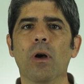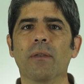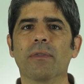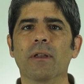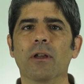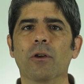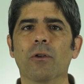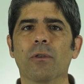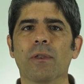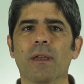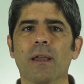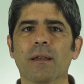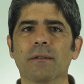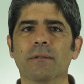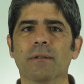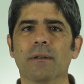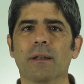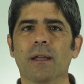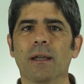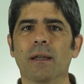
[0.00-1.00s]
A hospital
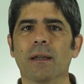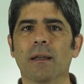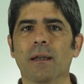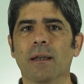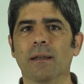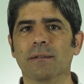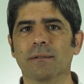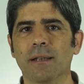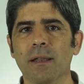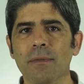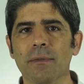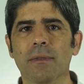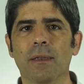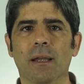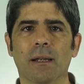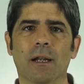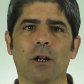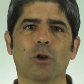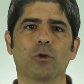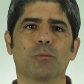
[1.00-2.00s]
stay of one to
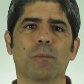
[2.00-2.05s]
five